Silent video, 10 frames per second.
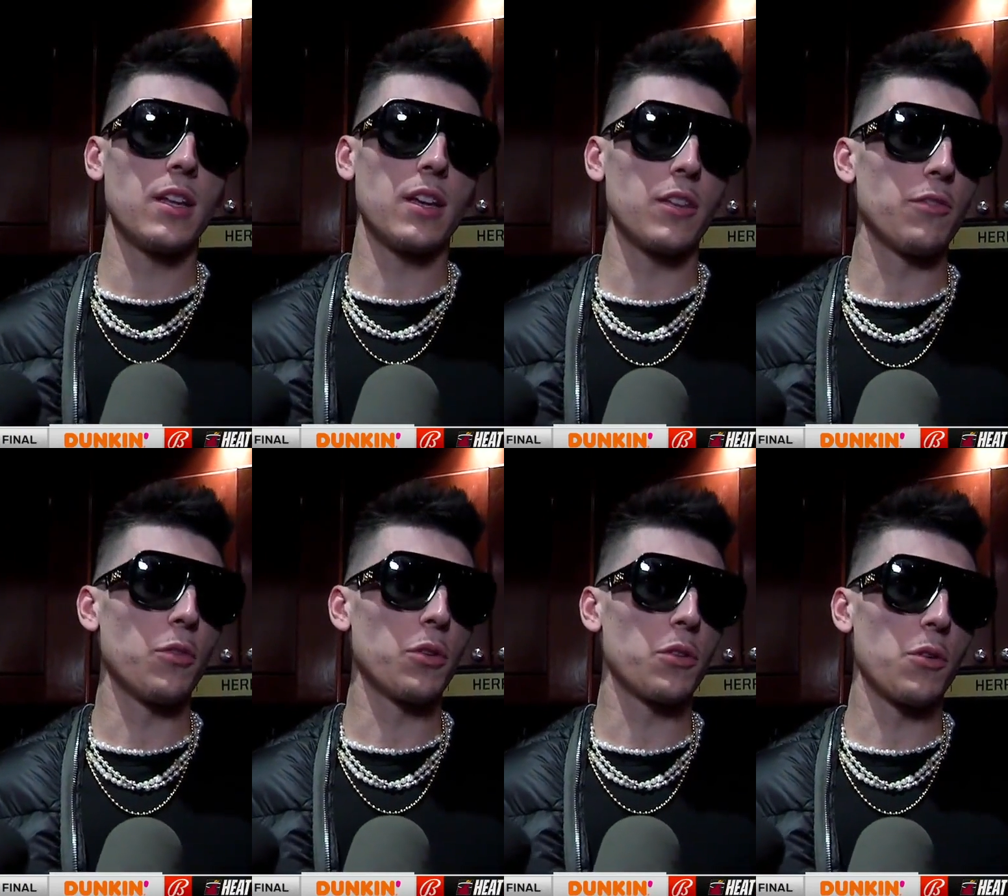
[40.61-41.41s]
Like, in the
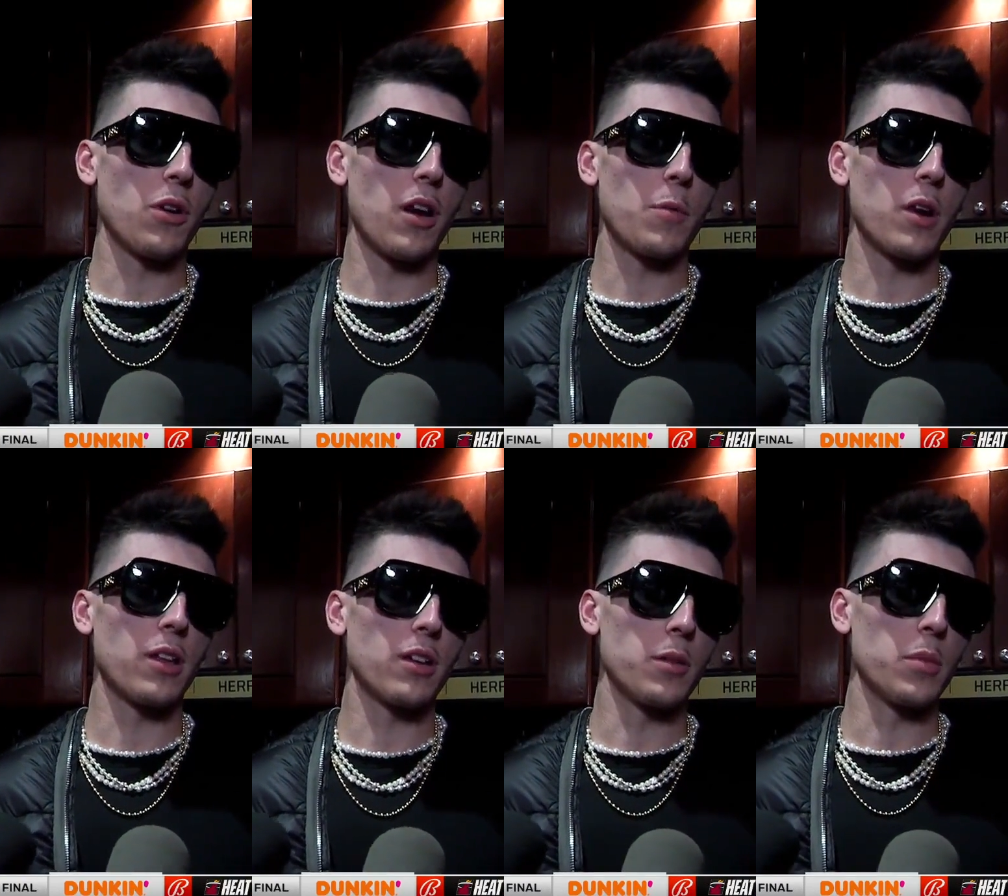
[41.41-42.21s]
fourth quarter, I
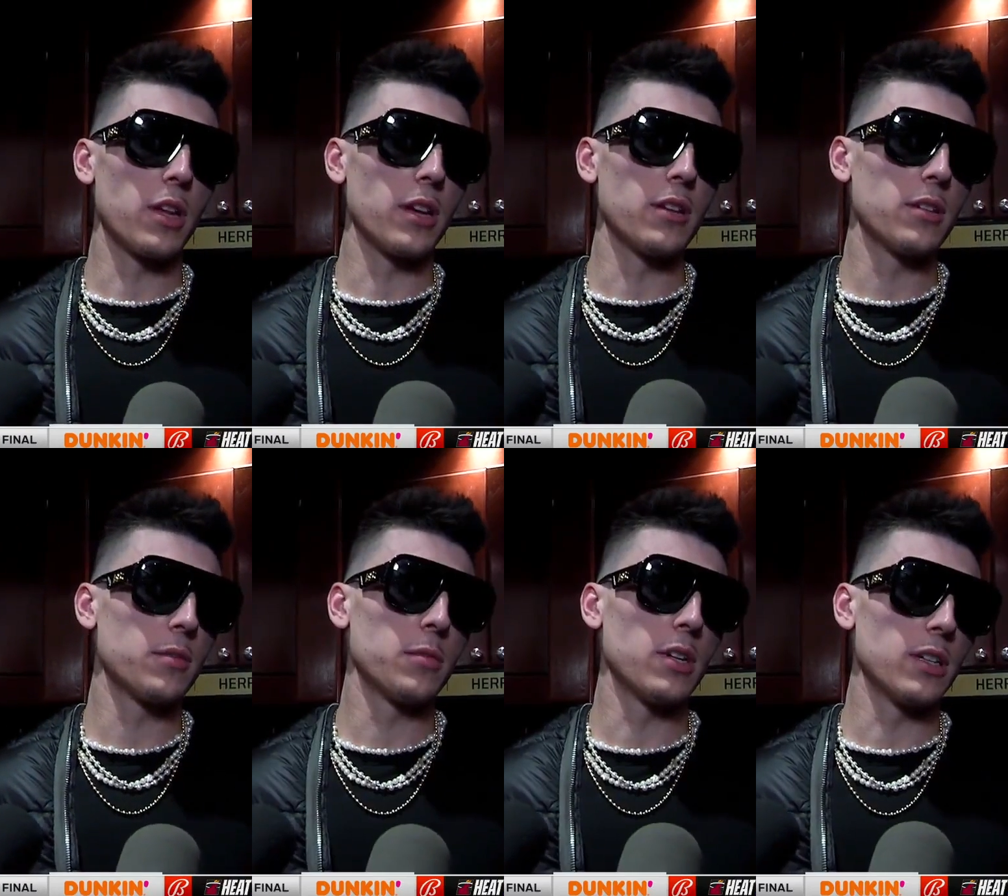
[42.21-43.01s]
probably could have played,
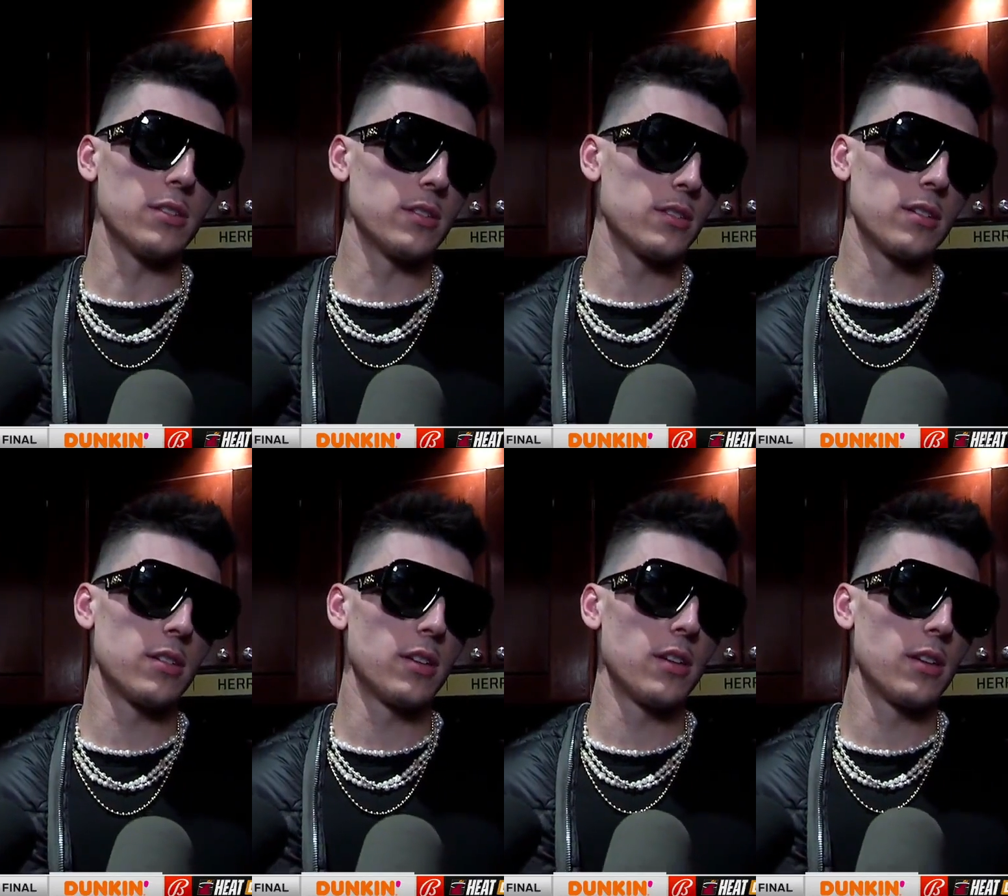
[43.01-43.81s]
but I
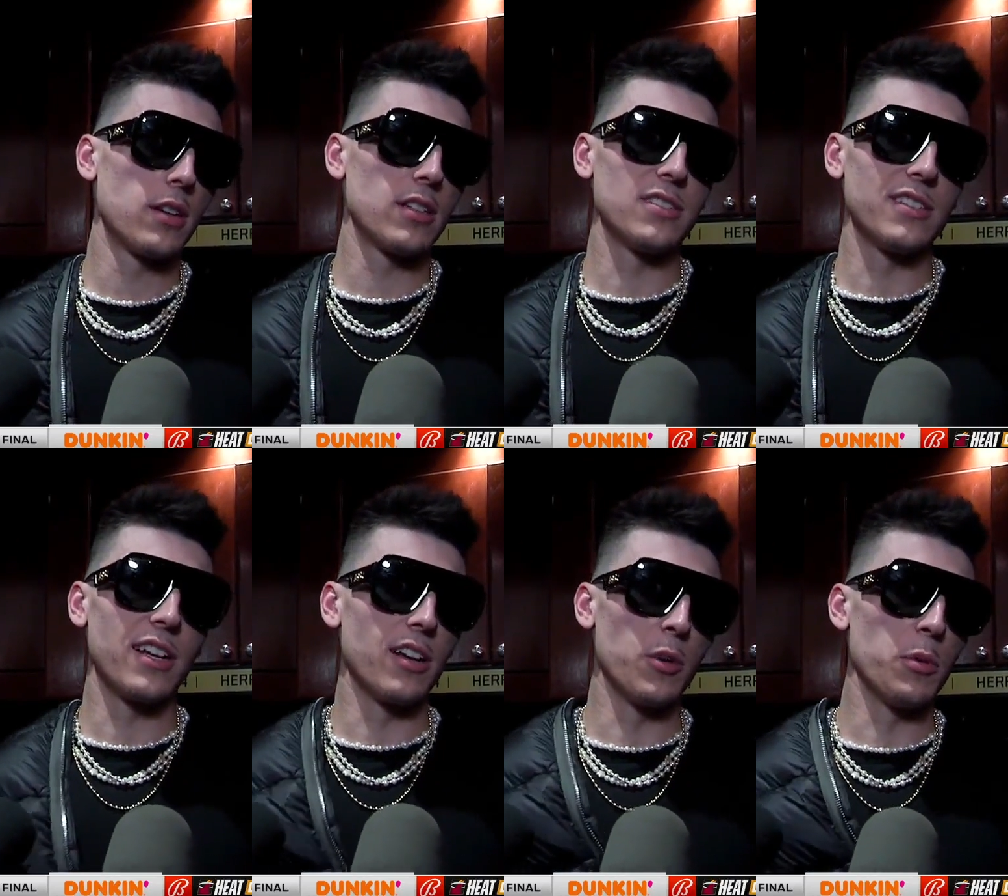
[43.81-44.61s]
just
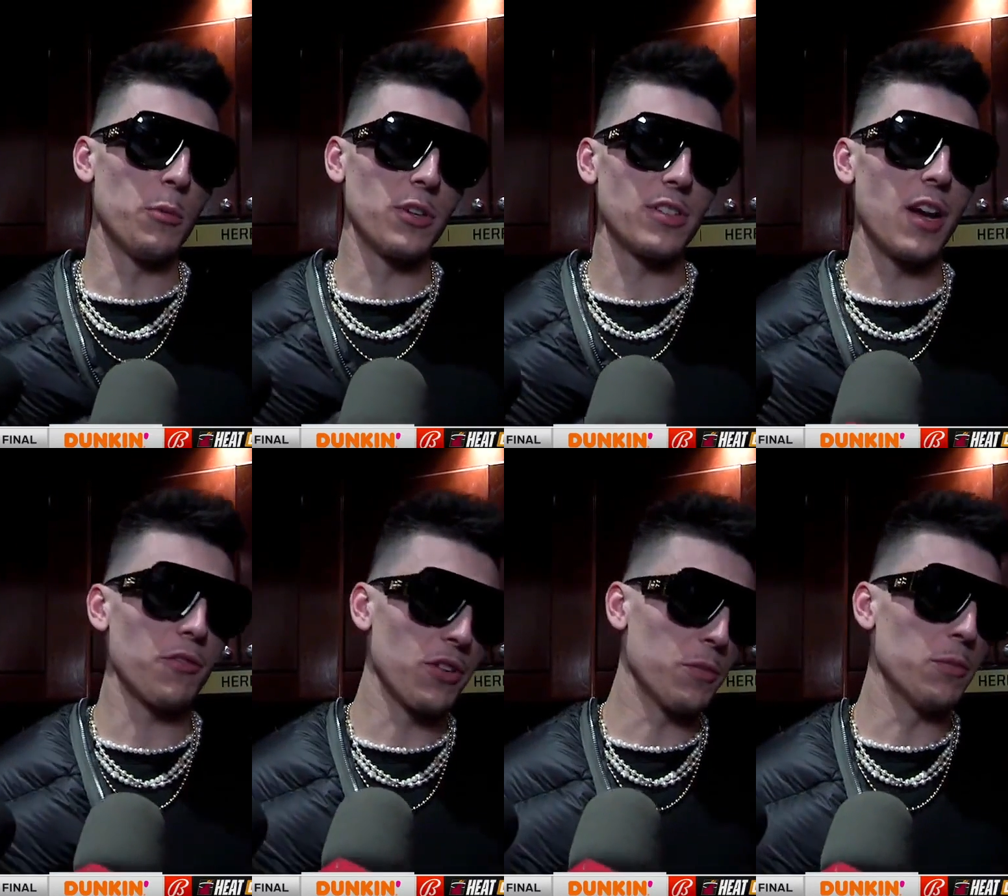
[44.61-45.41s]
needed a little bit more time
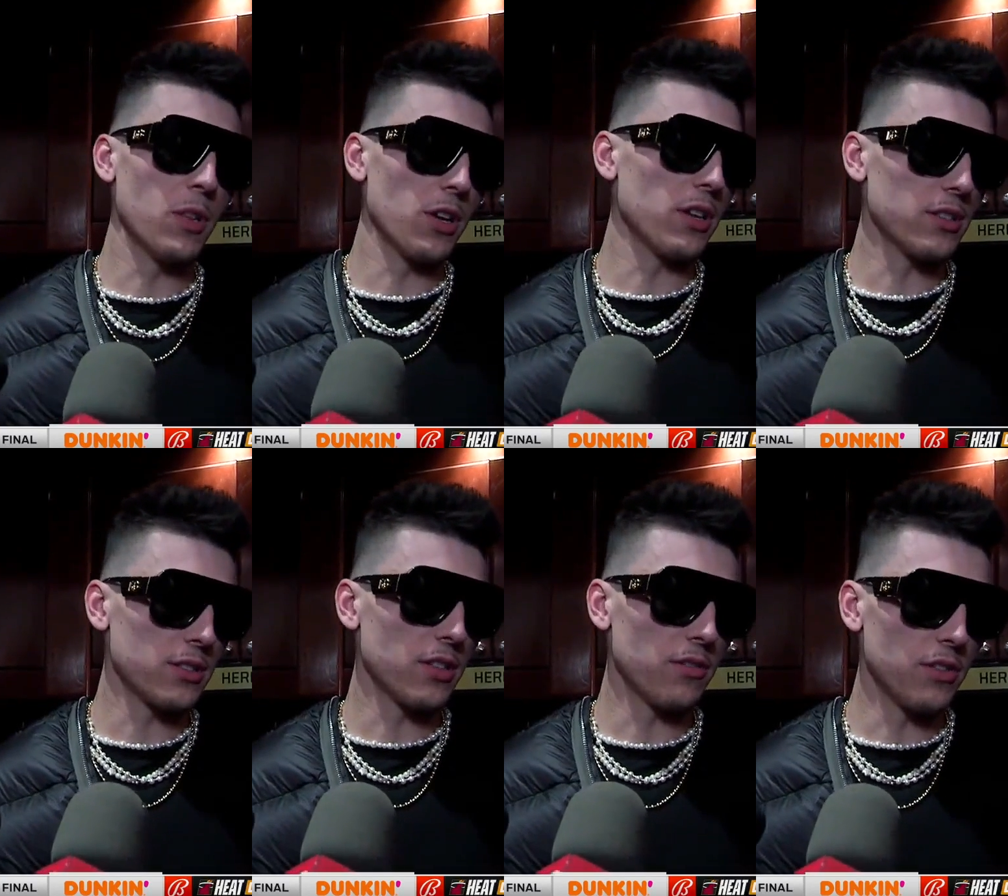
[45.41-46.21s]
for the
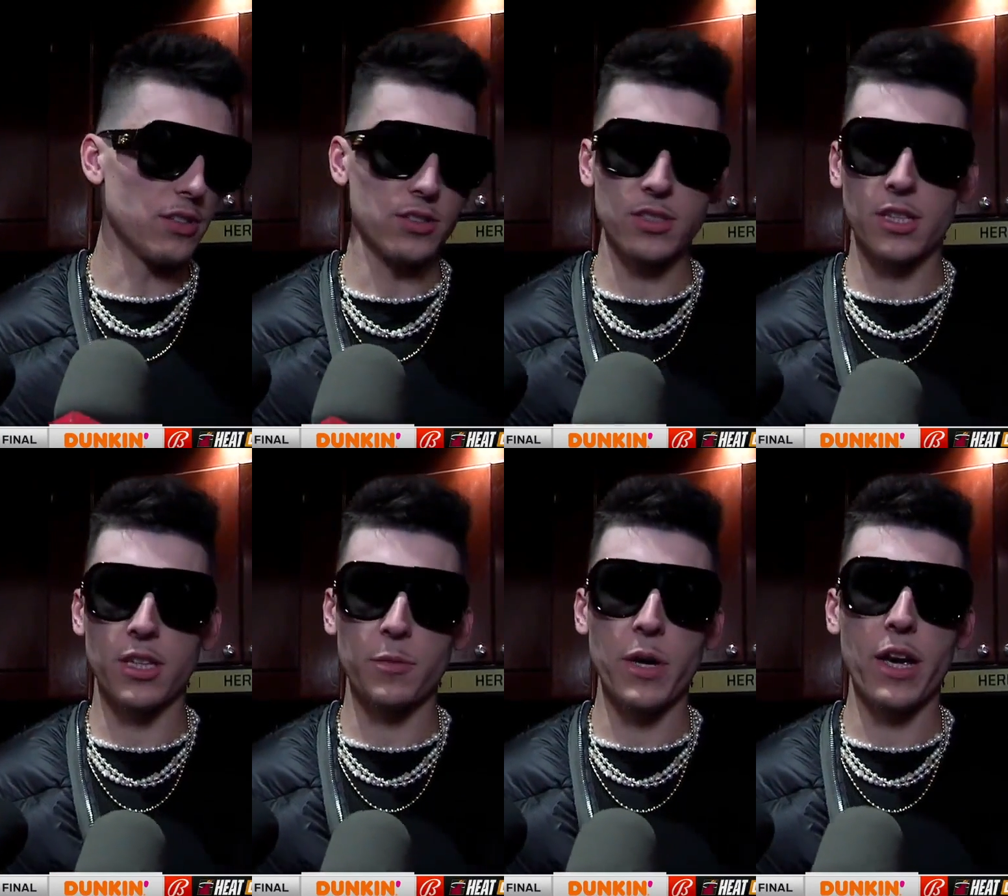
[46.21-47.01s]
blurriness and the vision to
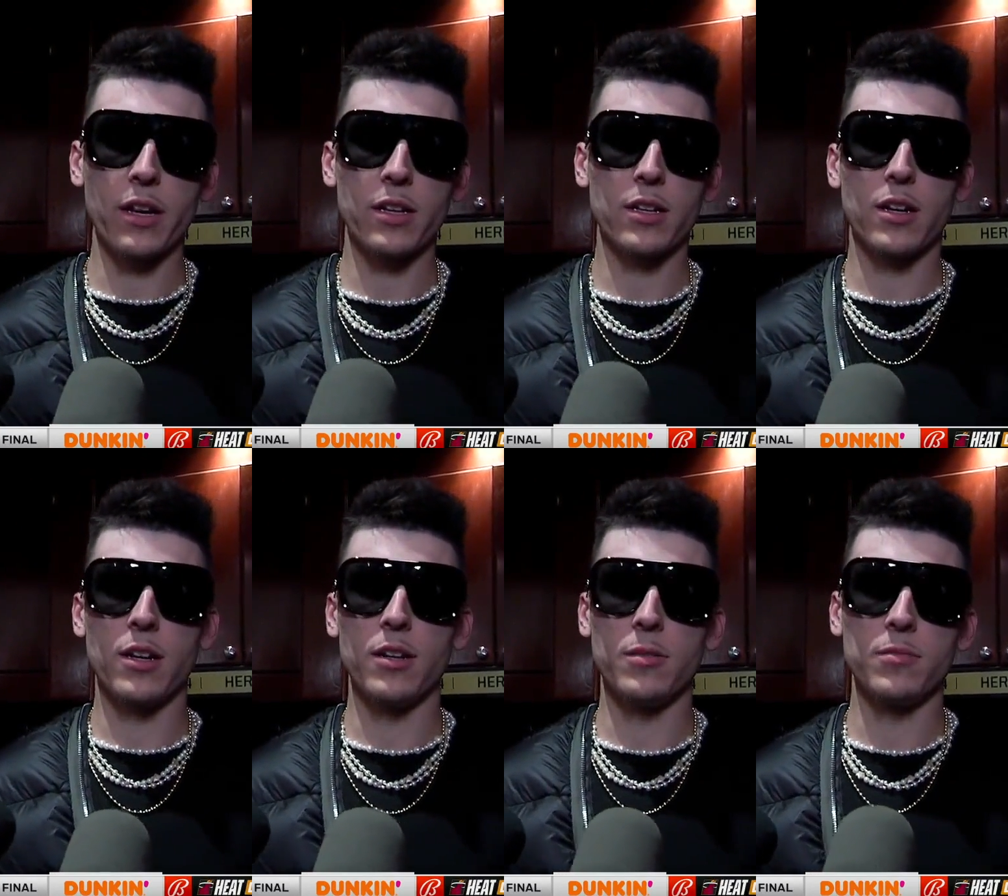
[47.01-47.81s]
get back,
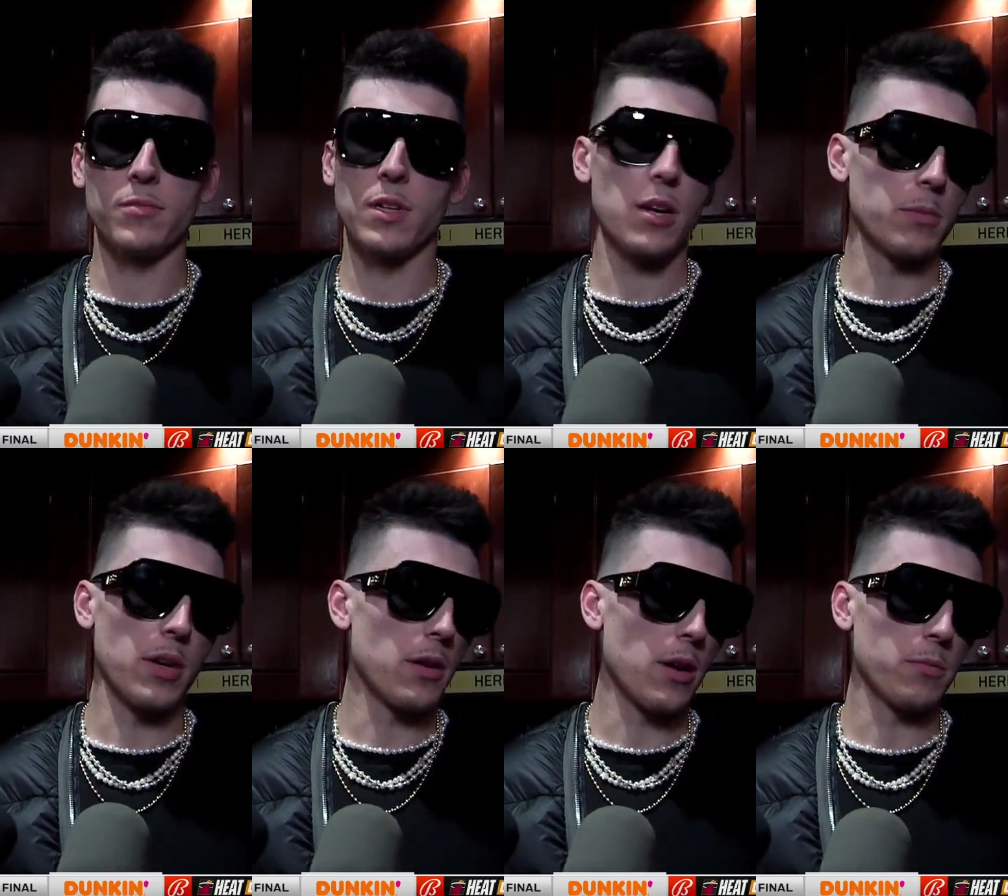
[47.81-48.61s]
but
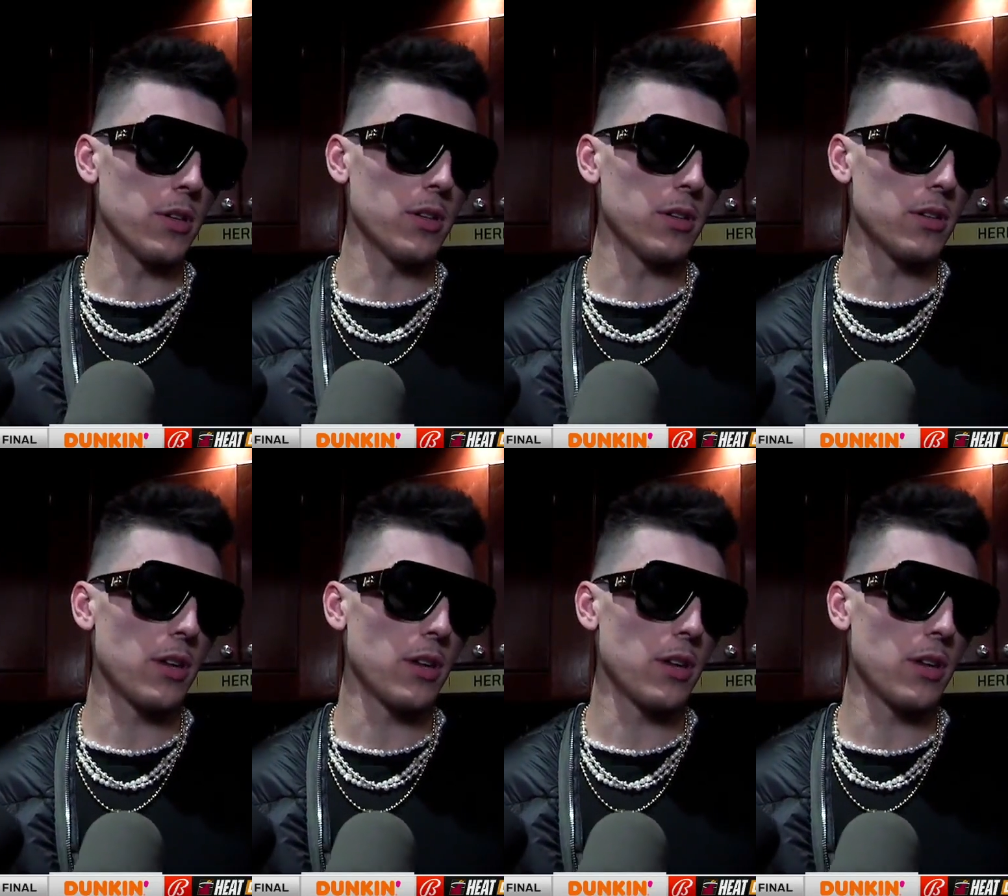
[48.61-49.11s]
I'm good.